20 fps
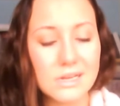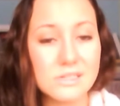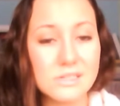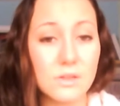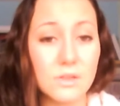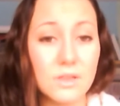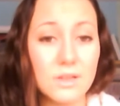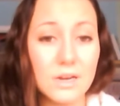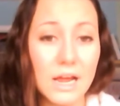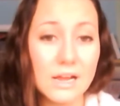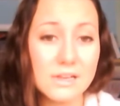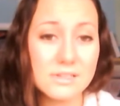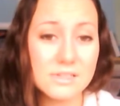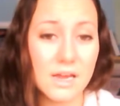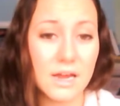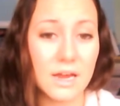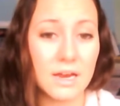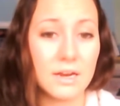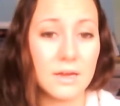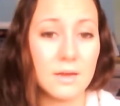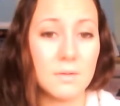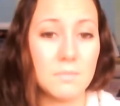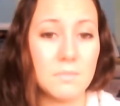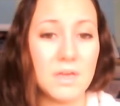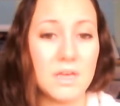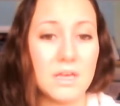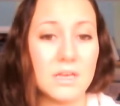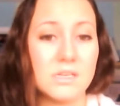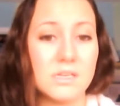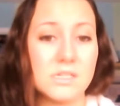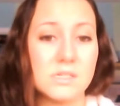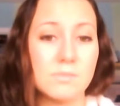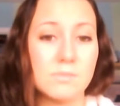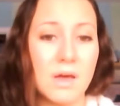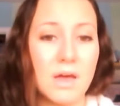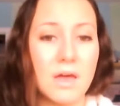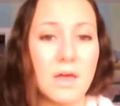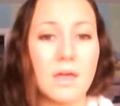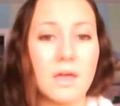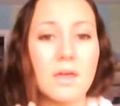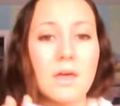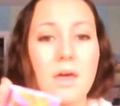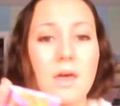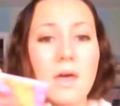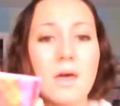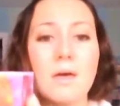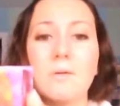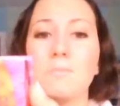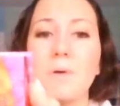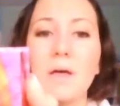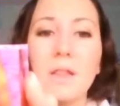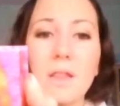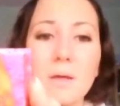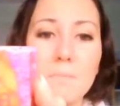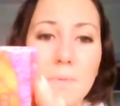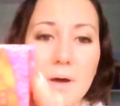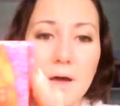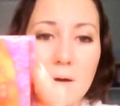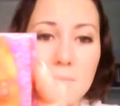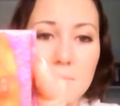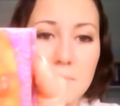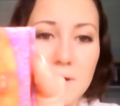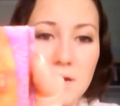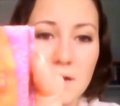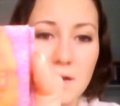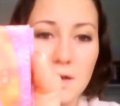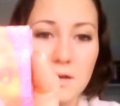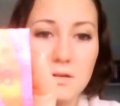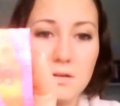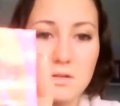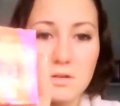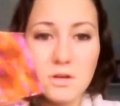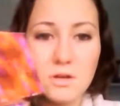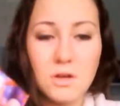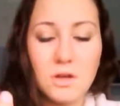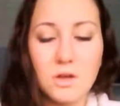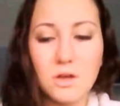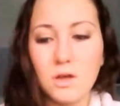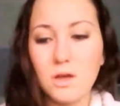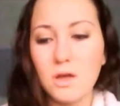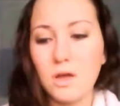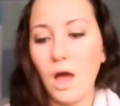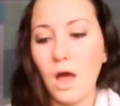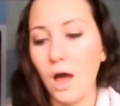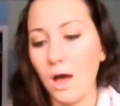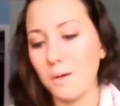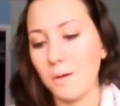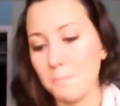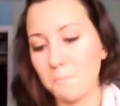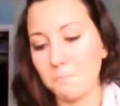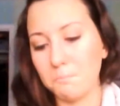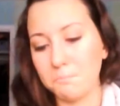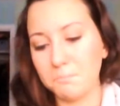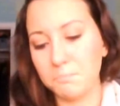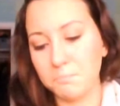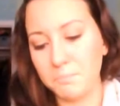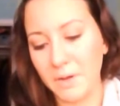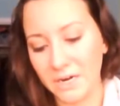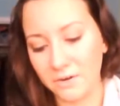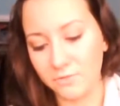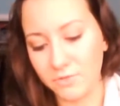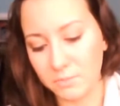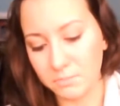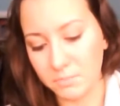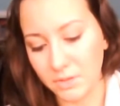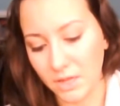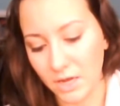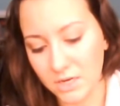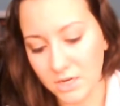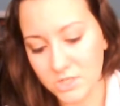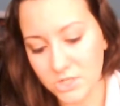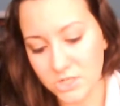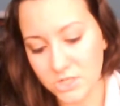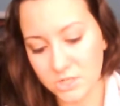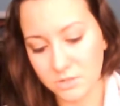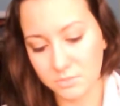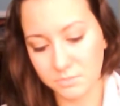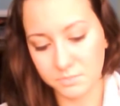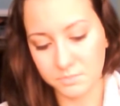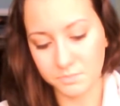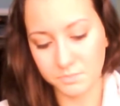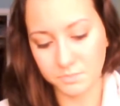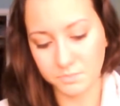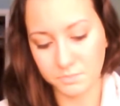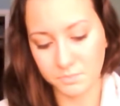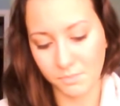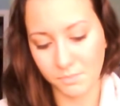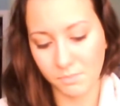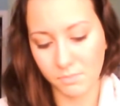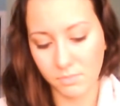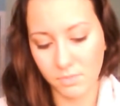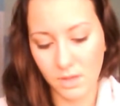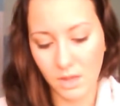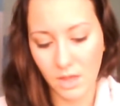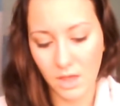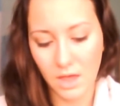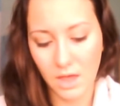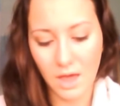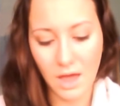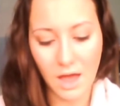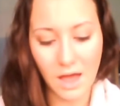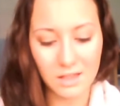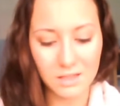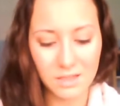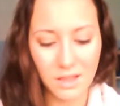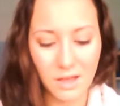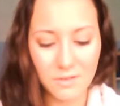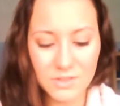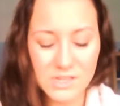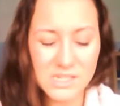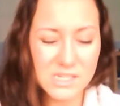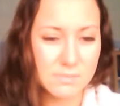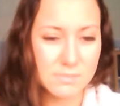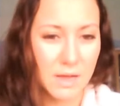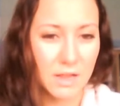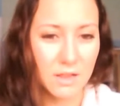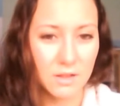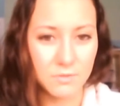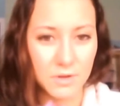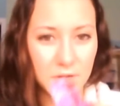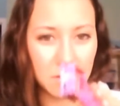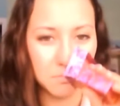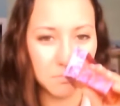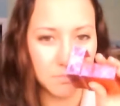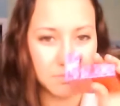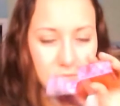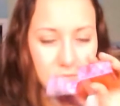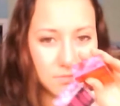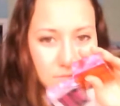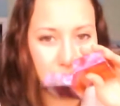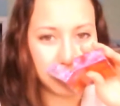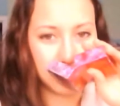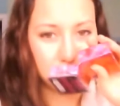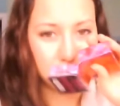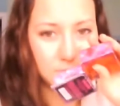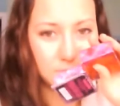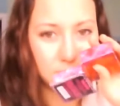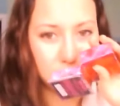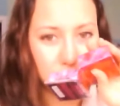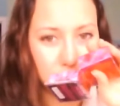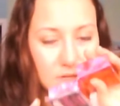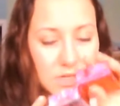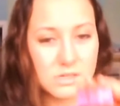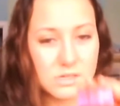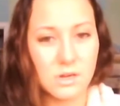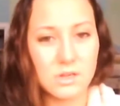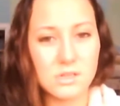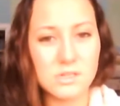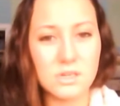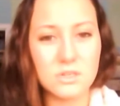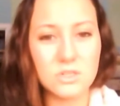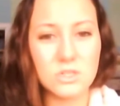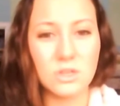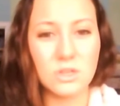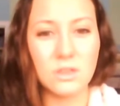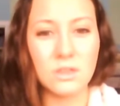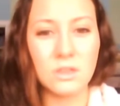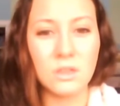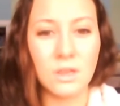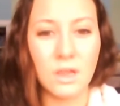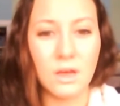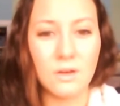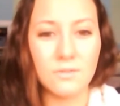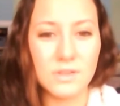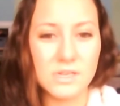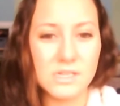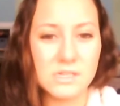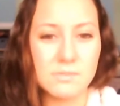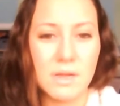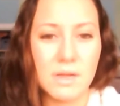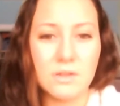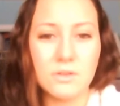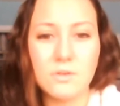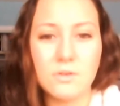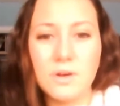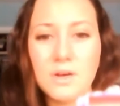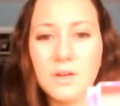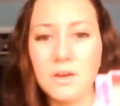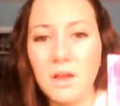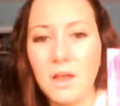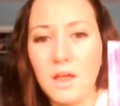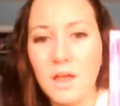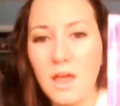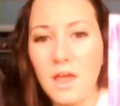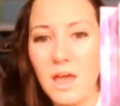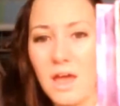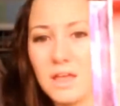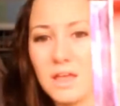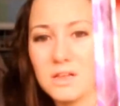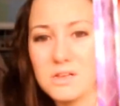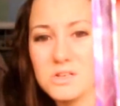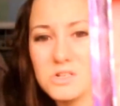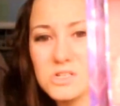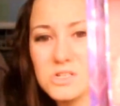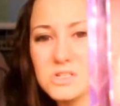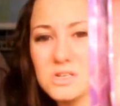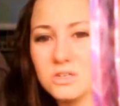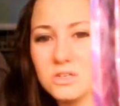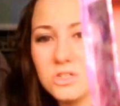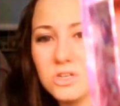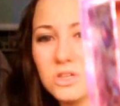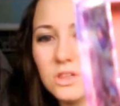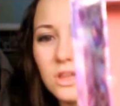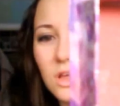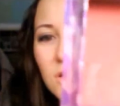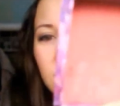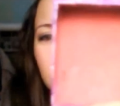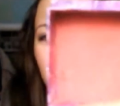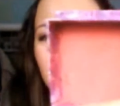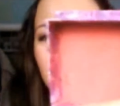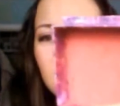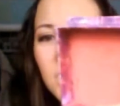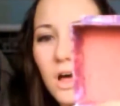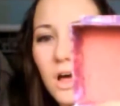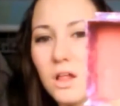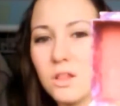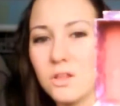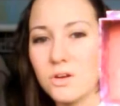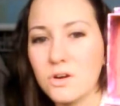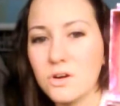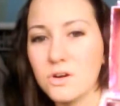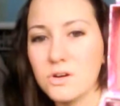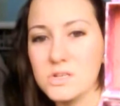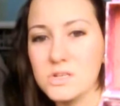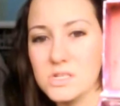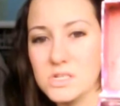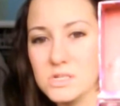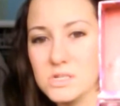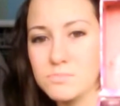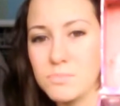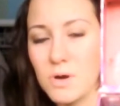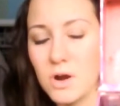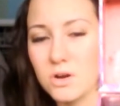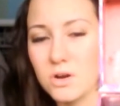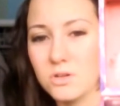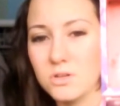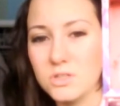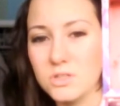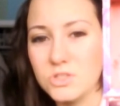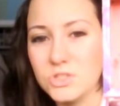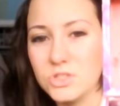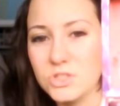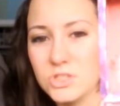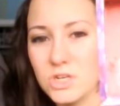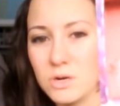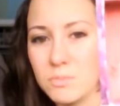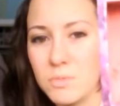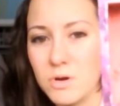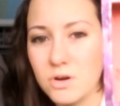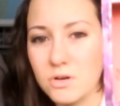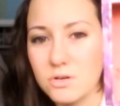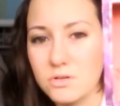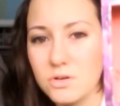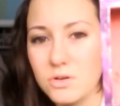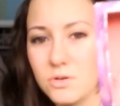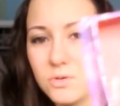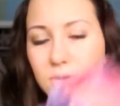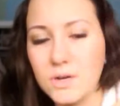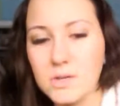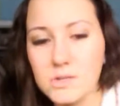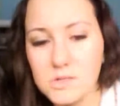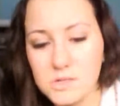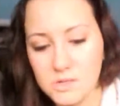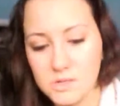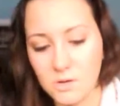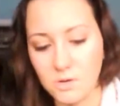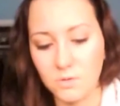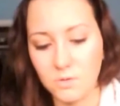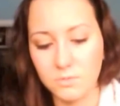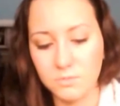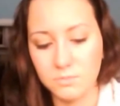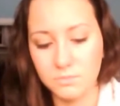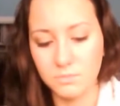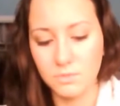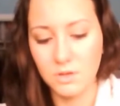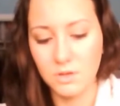So the next item is my Bella Bamba Benefit Blush. I love the smell of it. It's got such a lovely smell to it, and it's just such a lovely color and sparkle and shimmer to it. So